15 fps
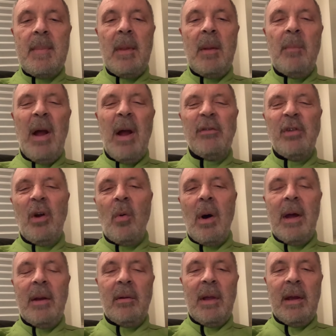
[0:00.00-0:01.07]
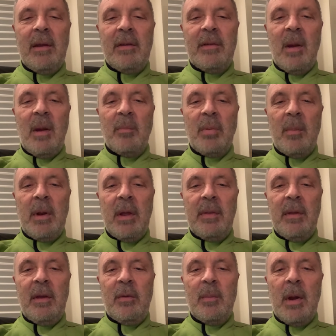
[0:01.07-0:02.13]
Patrick Roy, I don't like his temperament. I
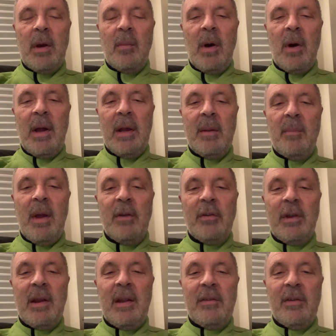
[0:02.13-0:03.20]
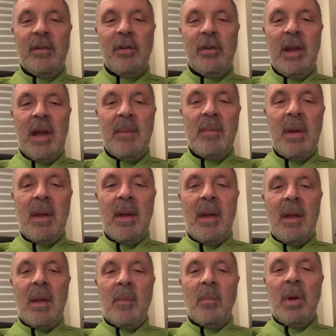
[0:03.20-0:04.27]
think he's better behind a bench than as a GM.
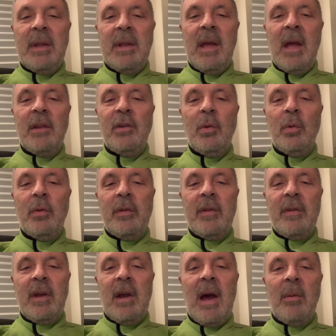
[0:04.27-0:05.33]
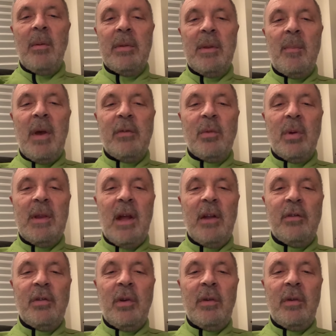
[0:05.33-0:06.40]
But Kent Hughes is the guy with the best
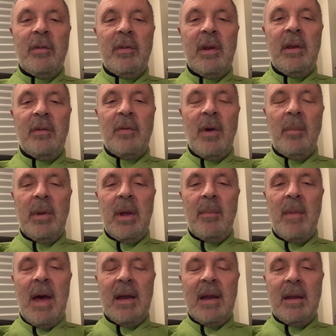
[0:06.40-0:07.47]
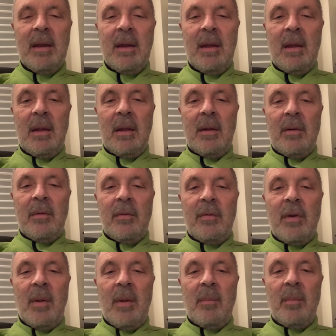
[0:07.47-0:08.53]
credentials. He's from Quebec,
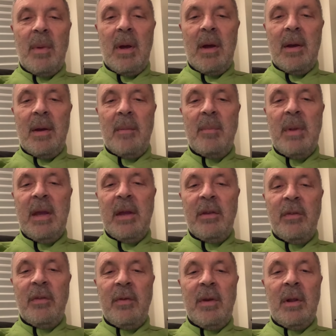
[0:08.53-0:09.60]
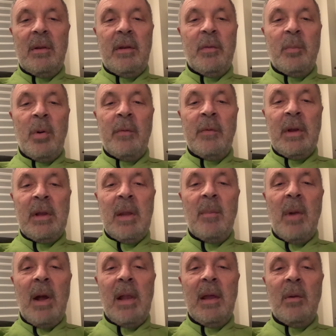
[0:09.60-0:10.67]
from Beaconsfield. He's perfectly
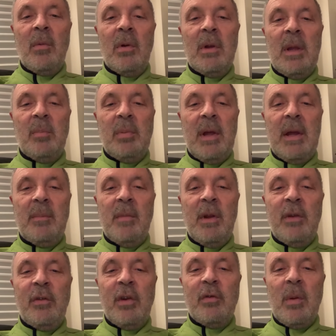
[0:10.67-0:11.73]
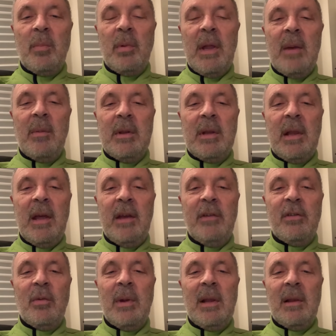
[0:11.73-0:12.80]
bilingual. He played midget AAA with the
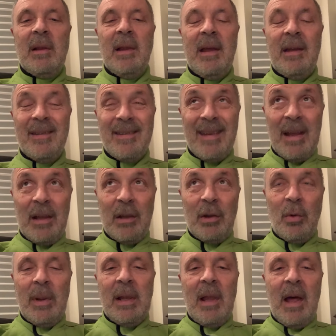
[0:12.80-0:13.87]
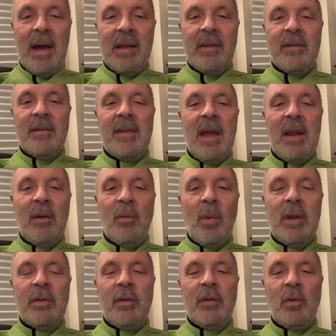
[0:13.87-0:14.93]
Lake St. Louis Lions, then
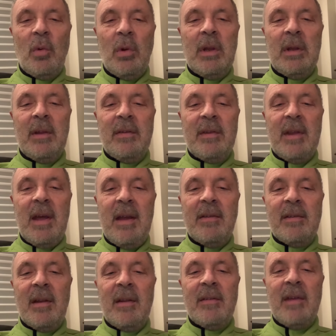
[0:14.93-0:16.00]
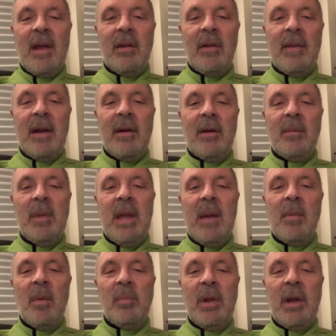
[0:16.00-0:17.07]
went to school in the States and settled there and
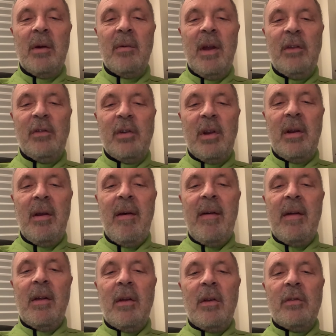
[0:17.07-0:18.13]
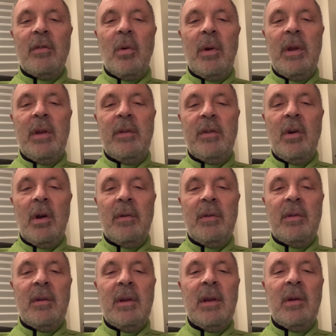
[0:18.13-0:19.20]
became a player agent. So he's
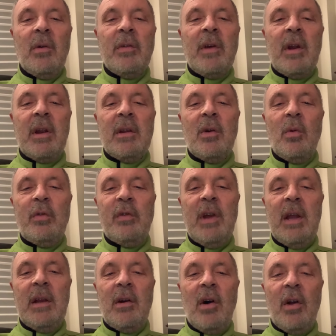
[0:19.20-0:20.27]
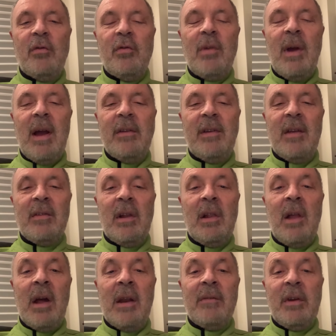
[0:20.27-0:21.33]
good. He knows how to negotiate contracts. He has a
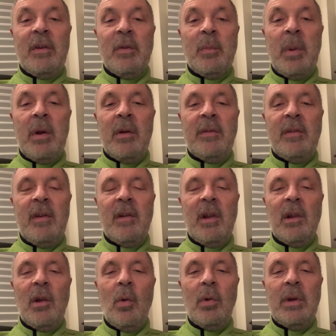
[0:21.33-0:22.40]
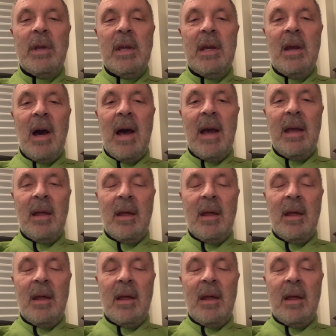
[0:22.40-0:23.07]
lot of experience. He's a low-key guy.